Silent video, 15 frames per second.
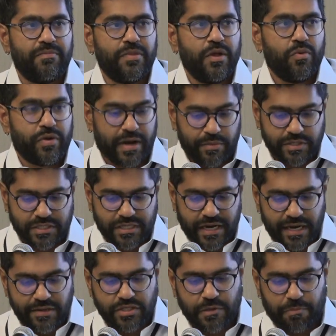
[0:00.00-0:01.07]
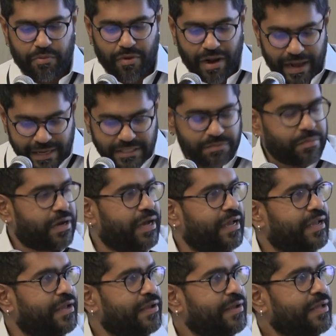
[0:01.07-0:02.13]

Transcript: What I was kind of surprised by